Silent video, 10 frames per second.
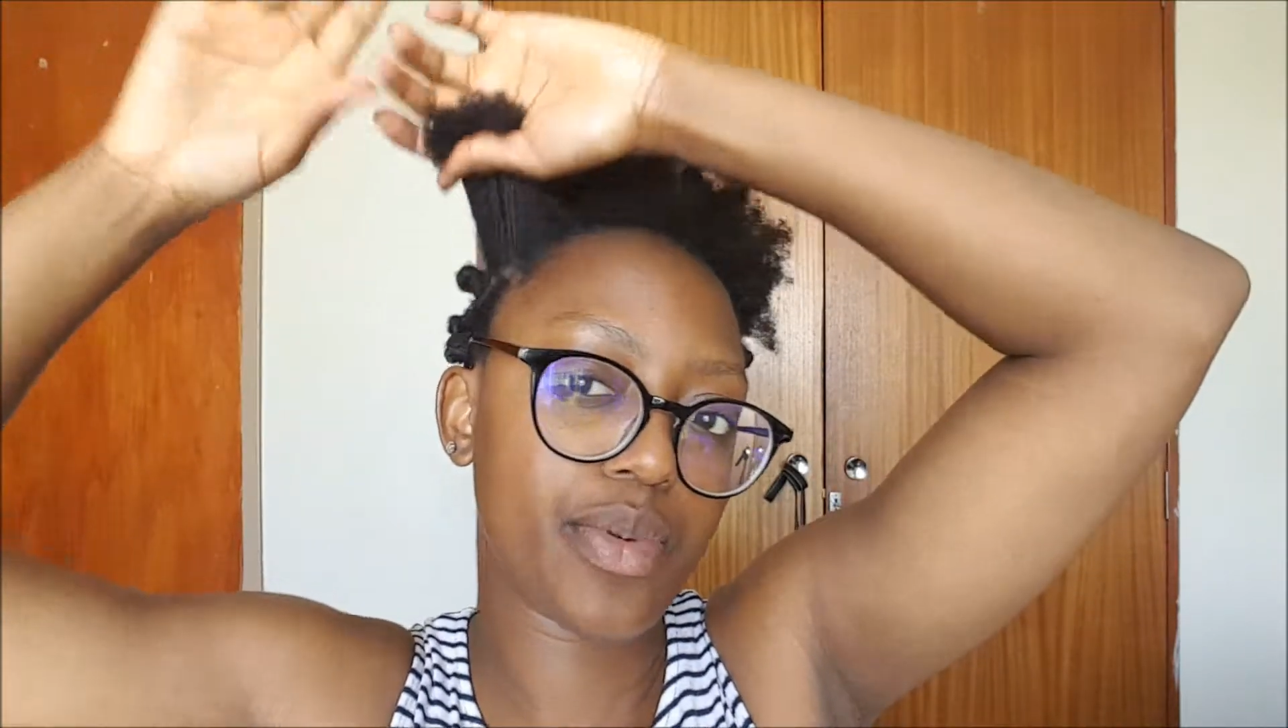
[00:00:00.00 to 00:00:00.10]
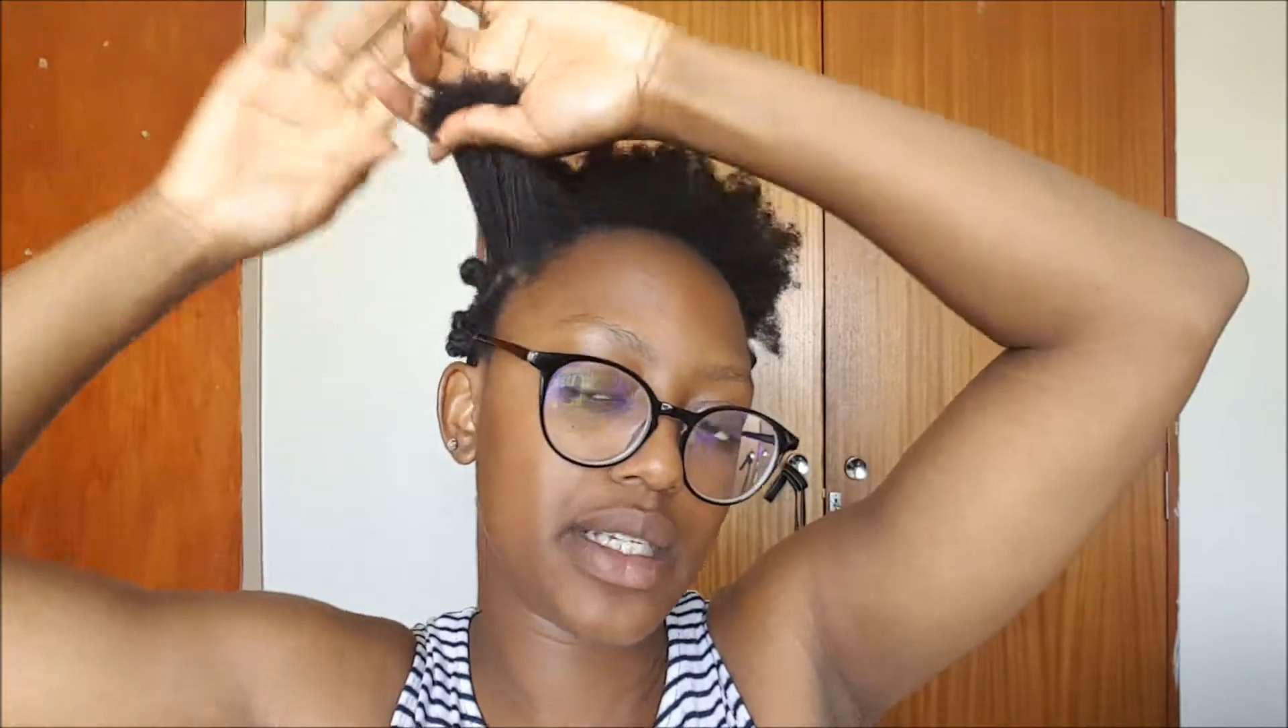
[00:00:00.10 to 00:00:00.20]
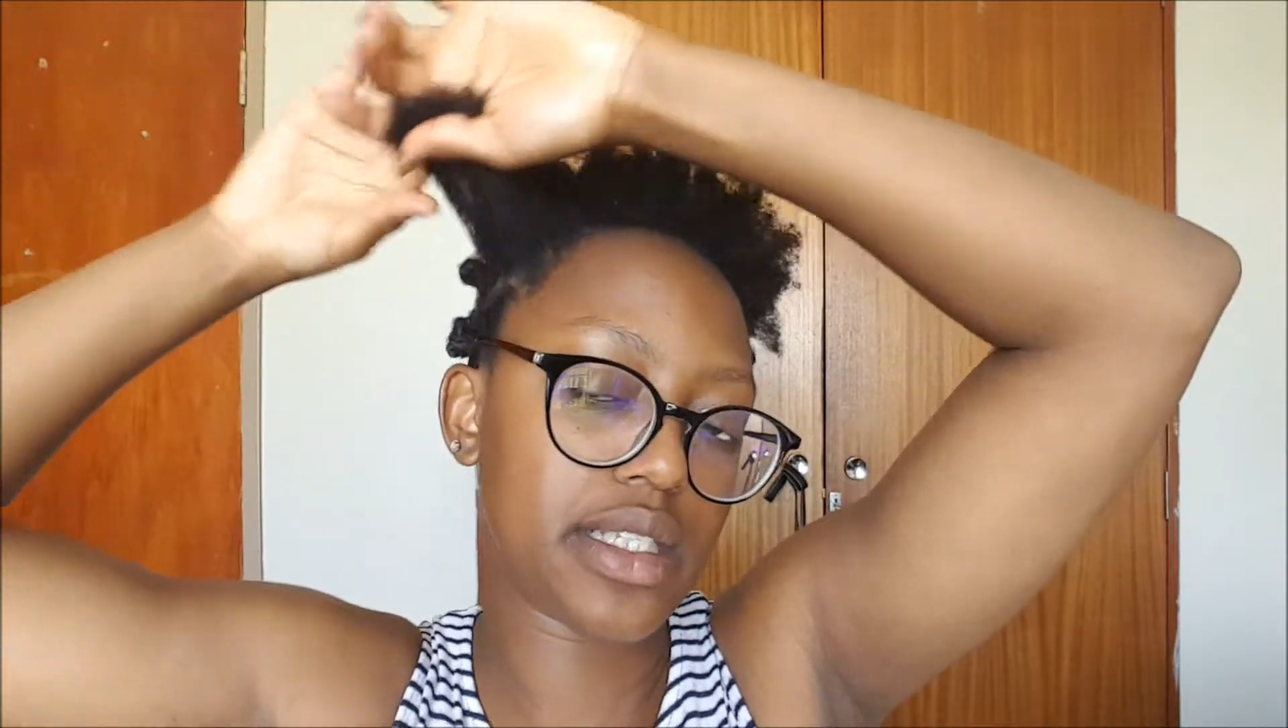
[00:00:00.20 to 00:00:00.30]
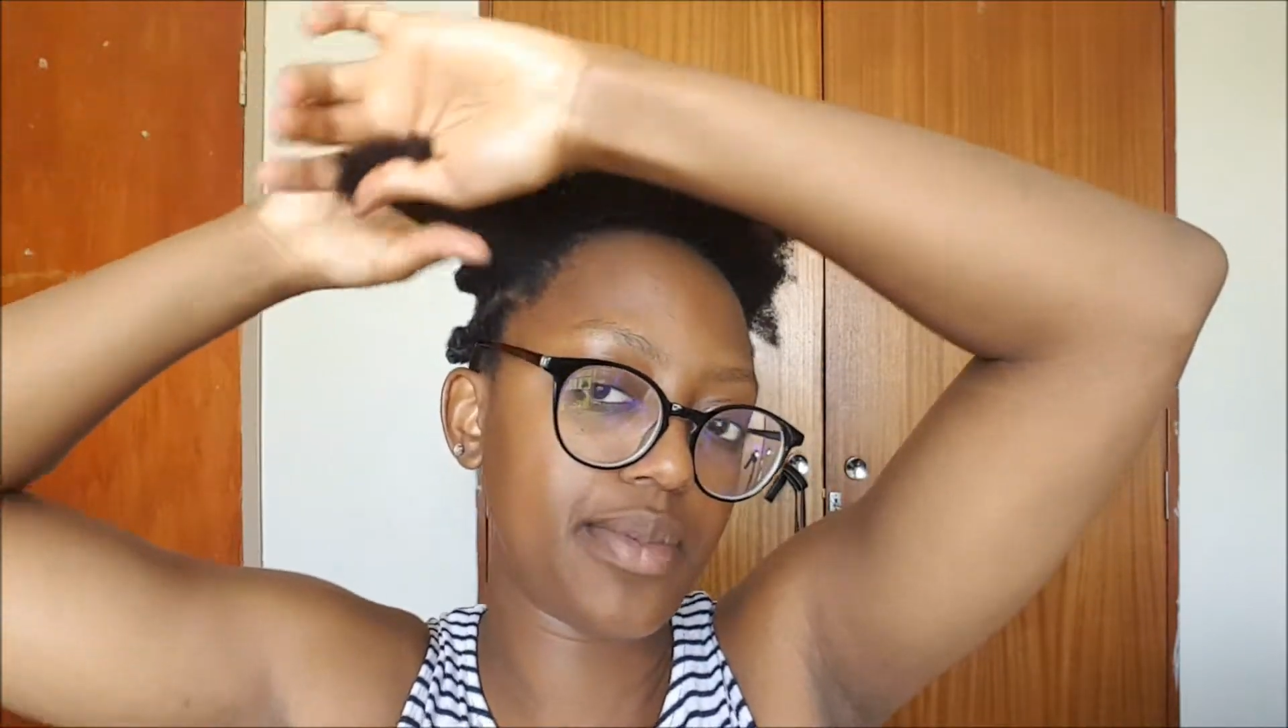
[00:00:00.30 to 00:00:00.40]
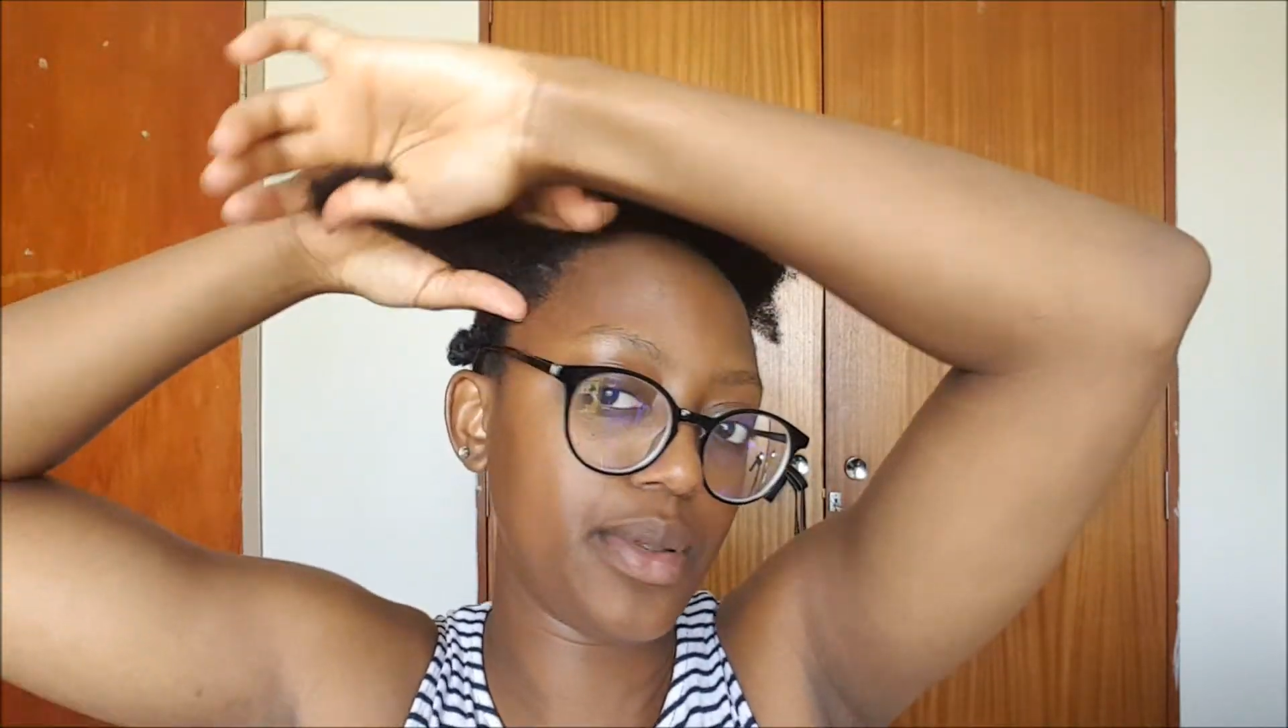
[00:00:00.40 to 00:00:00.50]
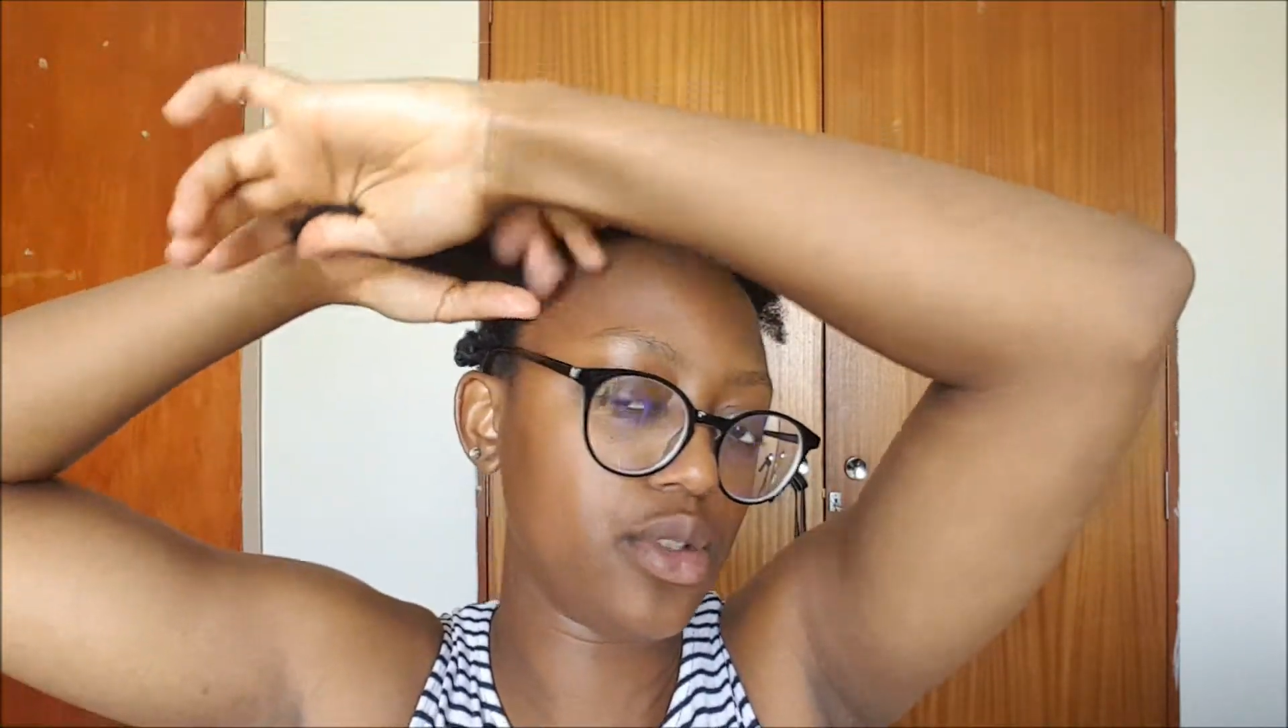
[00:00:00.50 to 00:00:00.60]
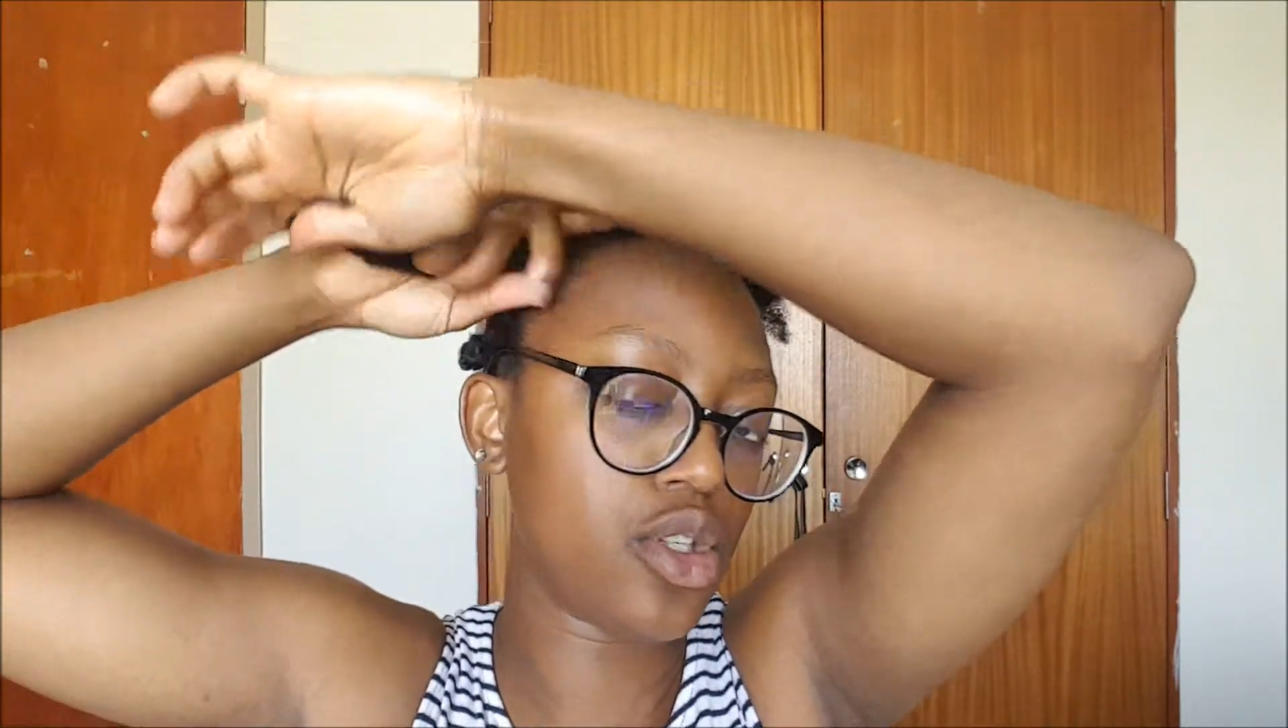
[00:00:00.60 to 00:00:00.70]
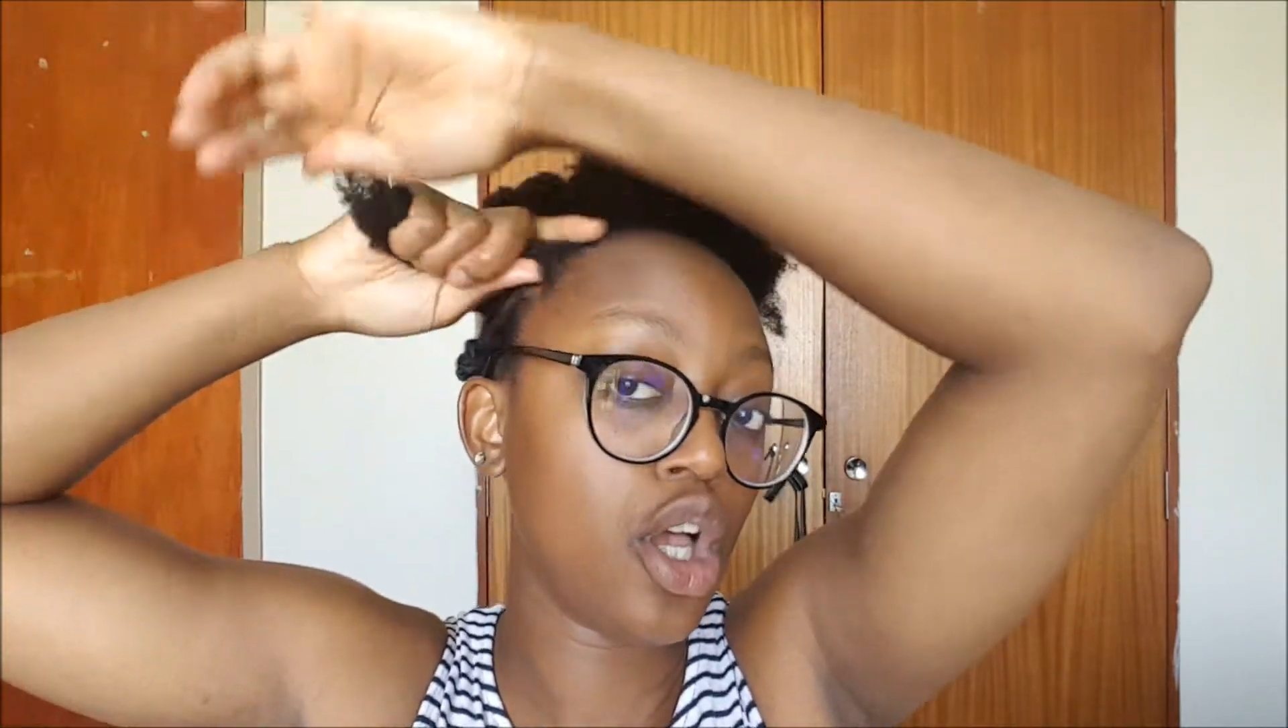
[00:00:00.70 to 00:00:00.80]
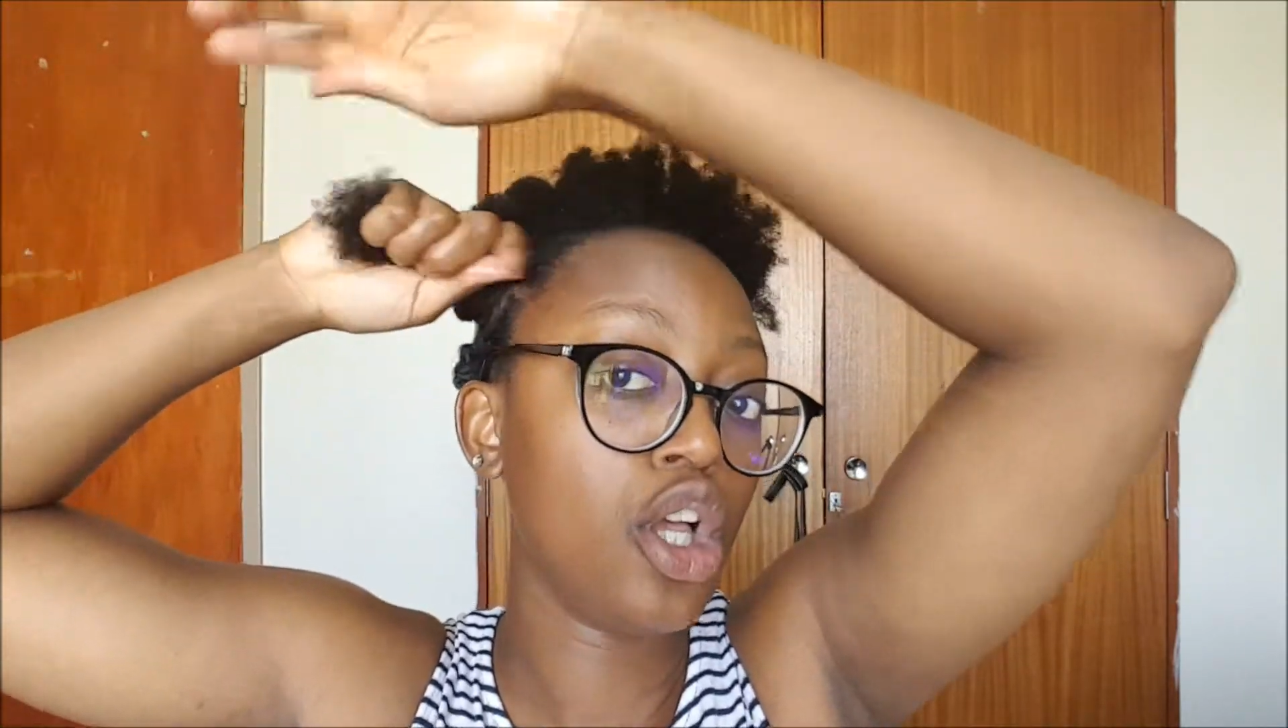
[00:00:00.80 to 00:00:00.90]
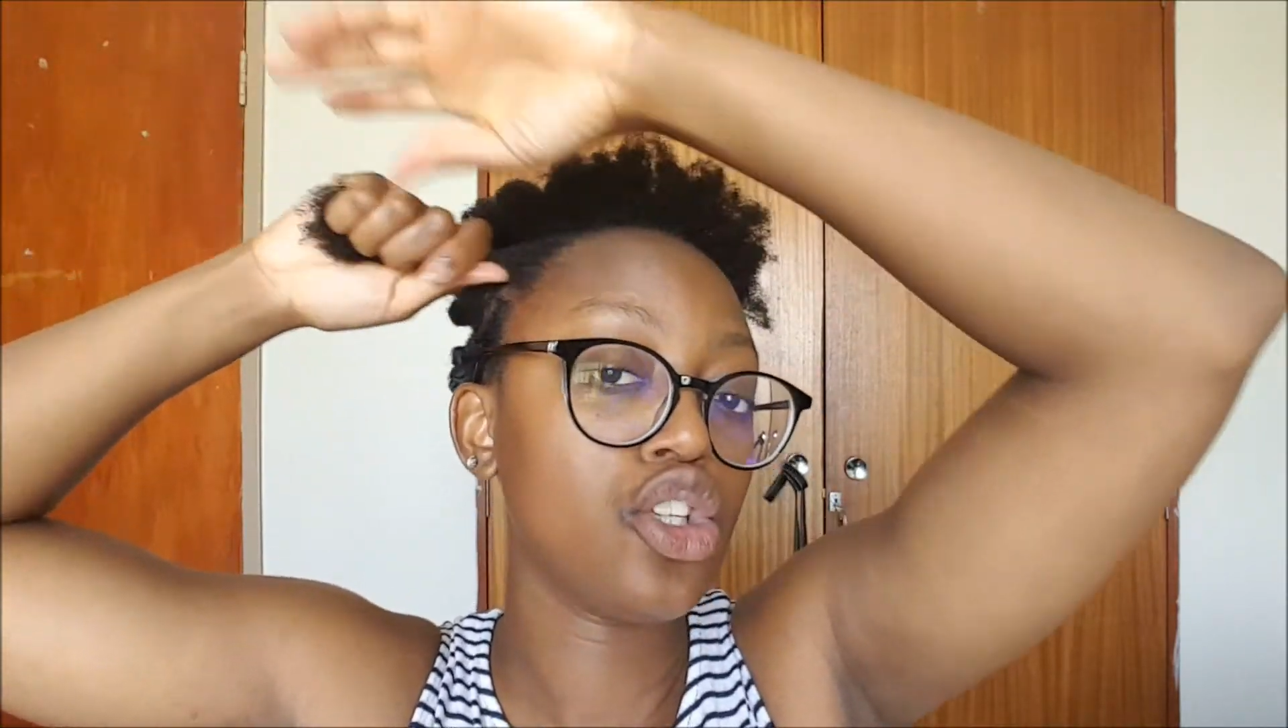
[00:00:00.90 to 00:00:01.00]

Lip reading: principles